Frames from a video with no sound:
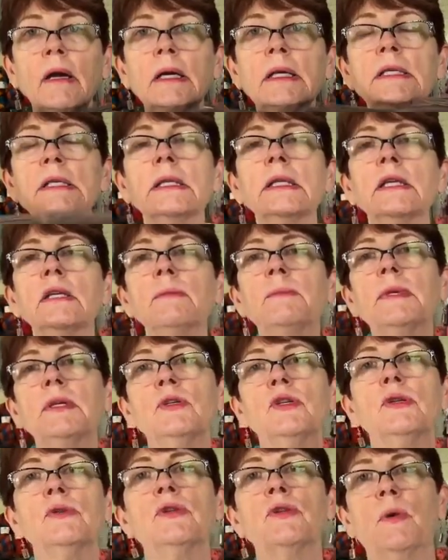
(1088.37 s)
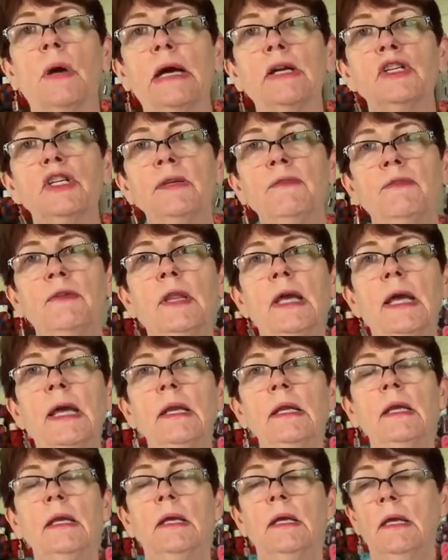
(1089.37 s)
It's a little bit too scratchy for
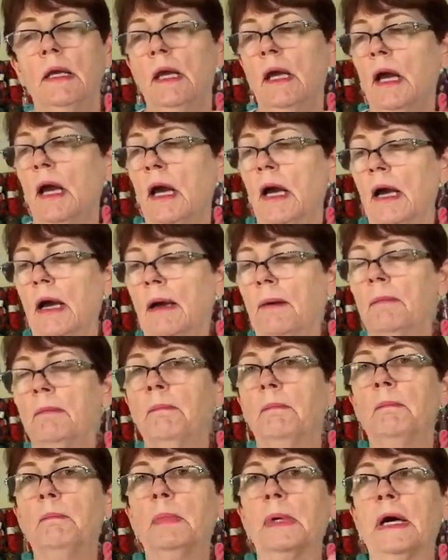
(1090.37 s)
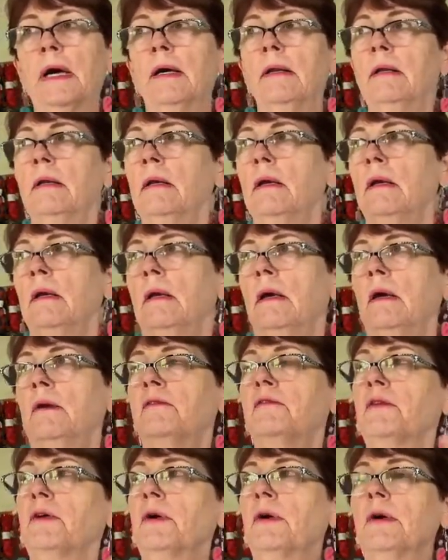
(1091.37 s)
that. But
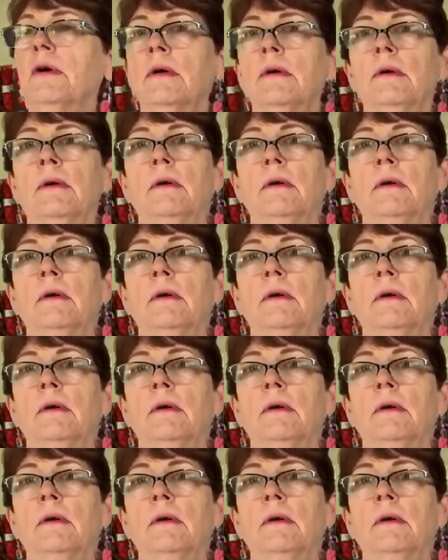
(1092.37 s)
for